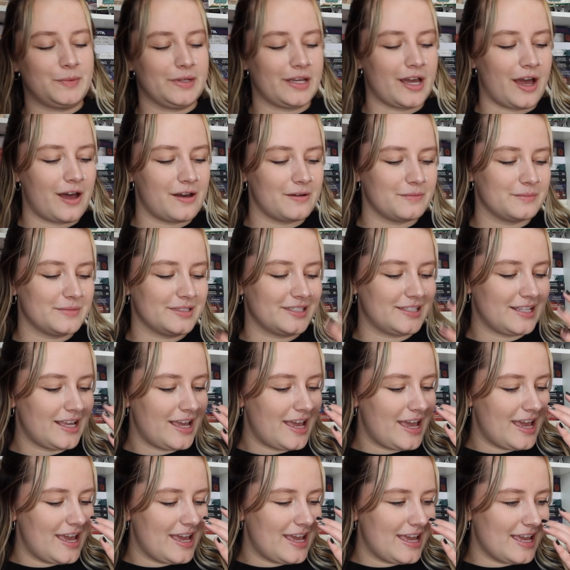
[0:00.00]
becomes
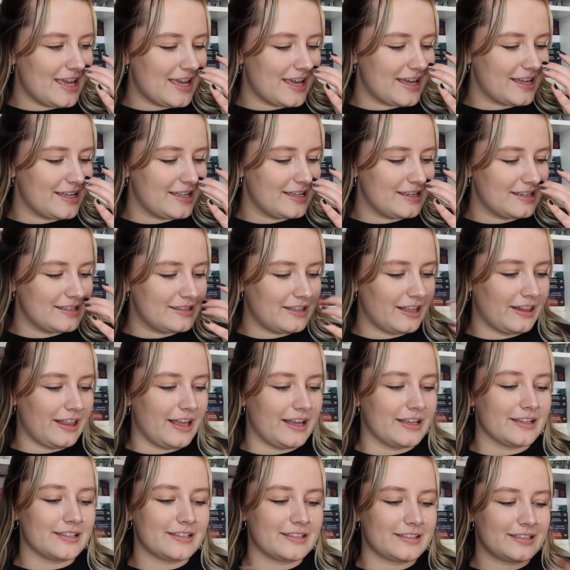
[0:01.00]
and the
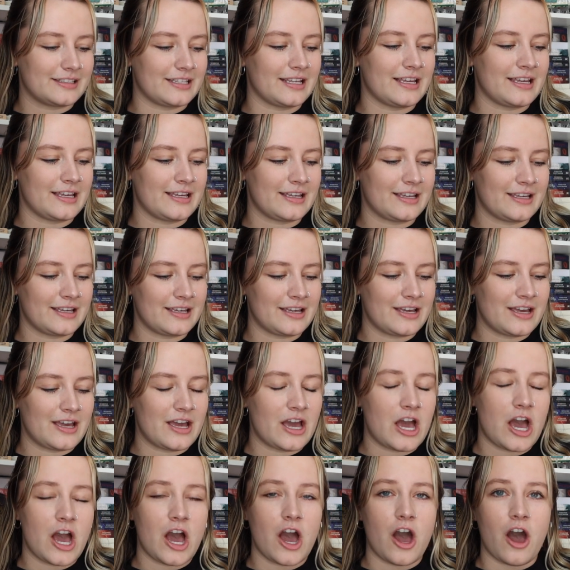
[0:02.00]
less
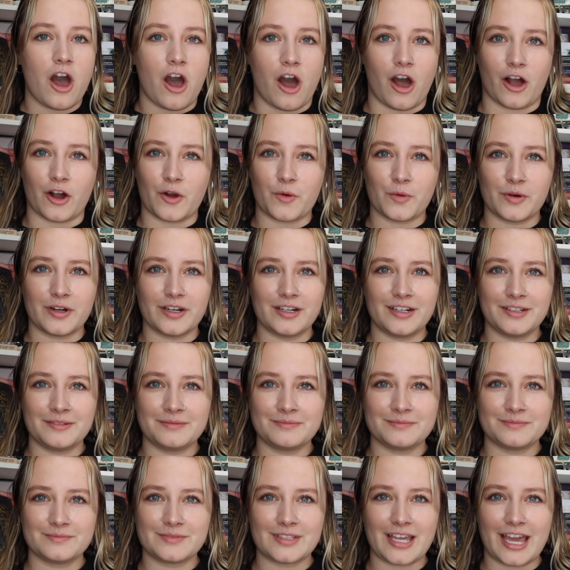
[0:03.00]
awkward
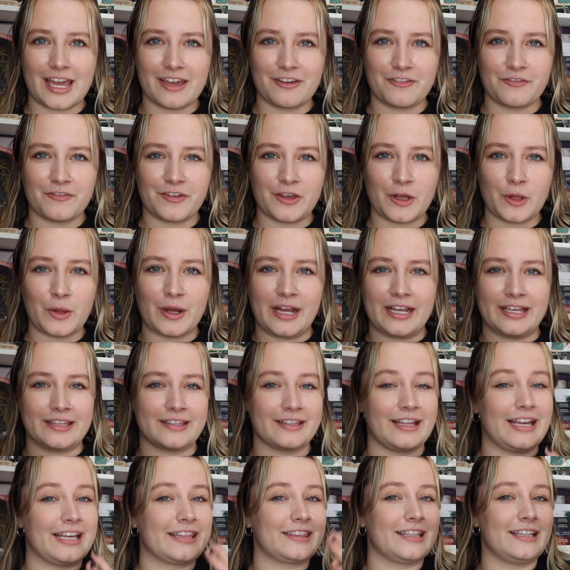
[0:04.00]
I feel, like
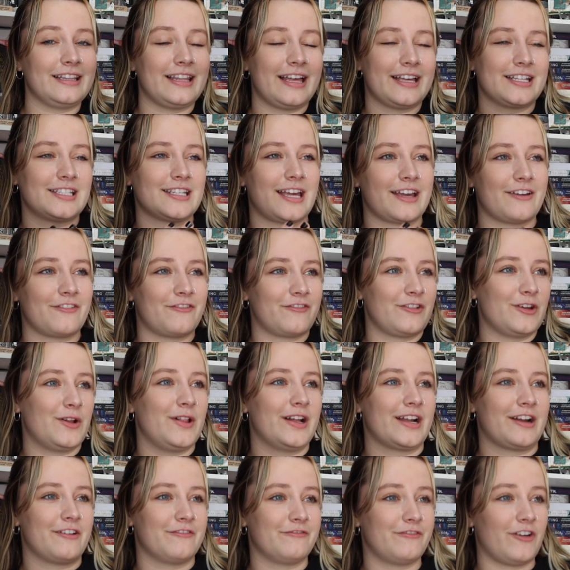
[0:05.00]

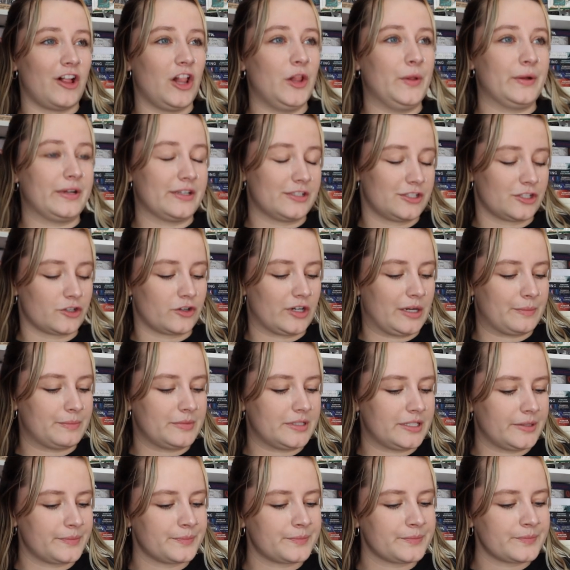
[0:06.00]
I'm following a
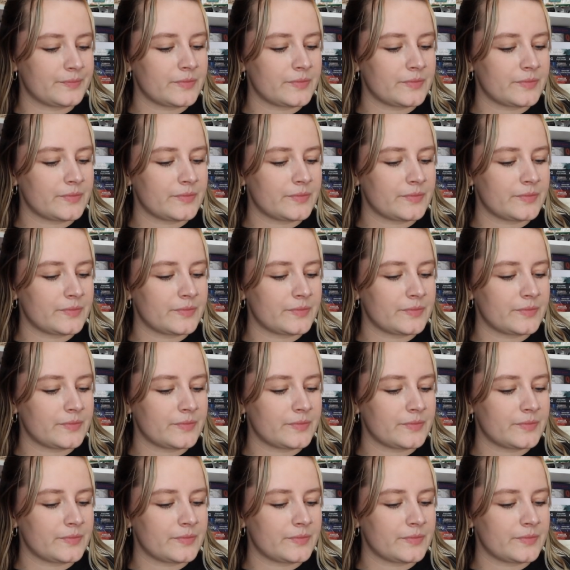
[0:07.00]
script.